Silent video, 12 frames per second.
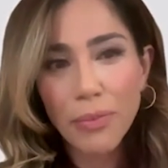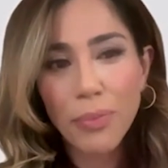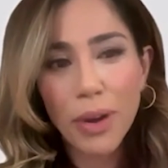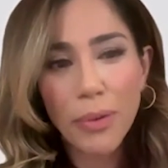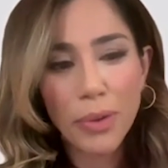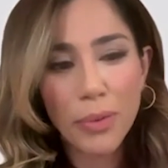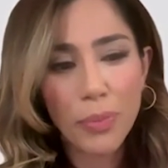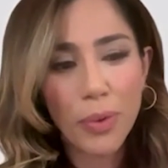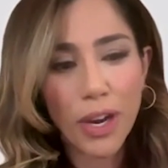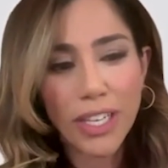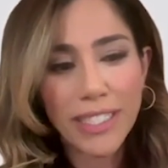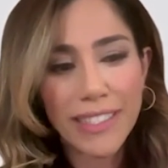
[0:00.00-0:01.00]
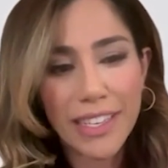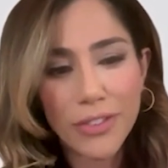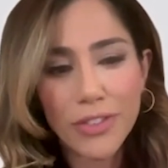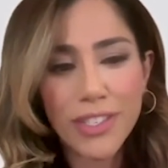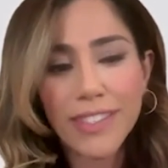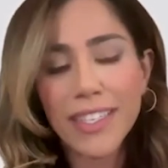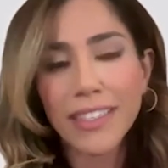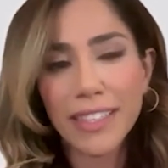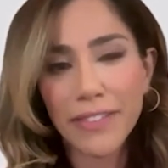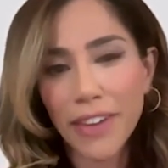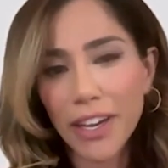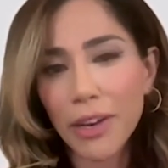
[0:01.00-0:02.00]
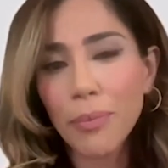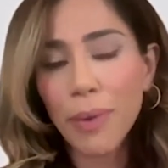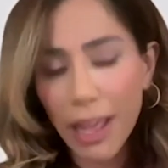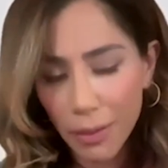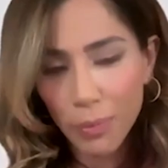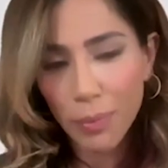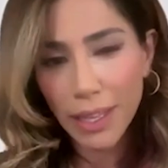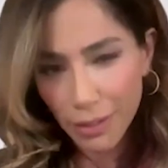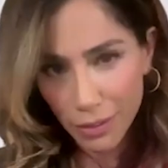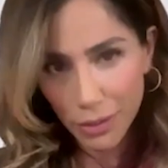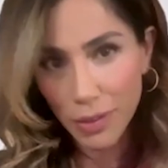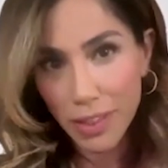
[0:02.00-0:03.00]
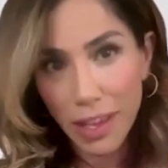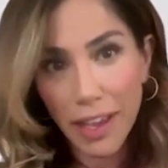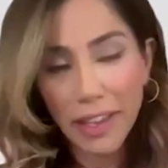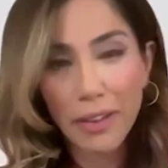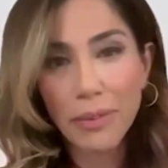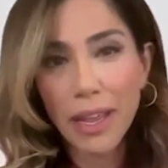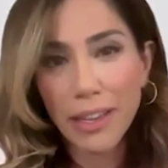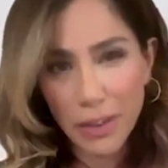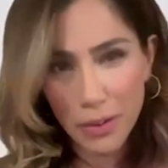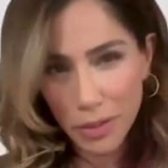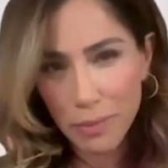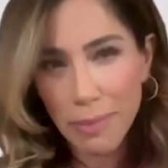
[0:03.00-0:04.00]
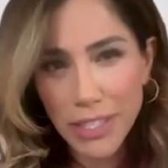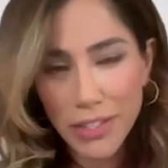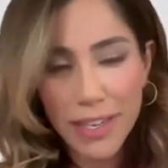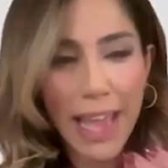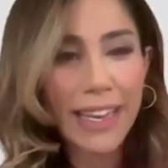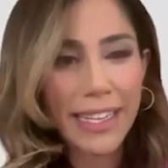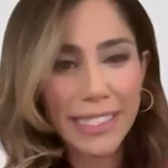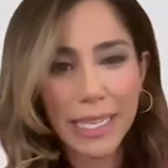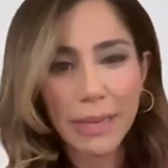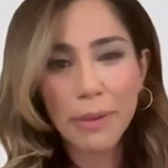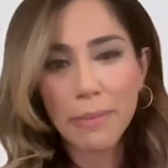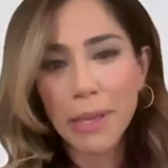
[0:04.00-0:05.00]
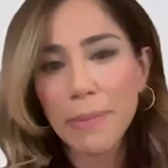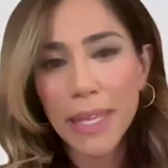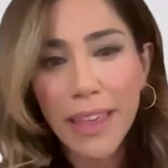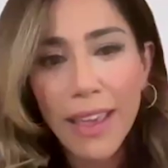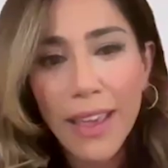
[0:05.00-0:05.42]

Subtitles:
what would work synergistically very well with glutathione. I know you mentioned NAD, but maybe we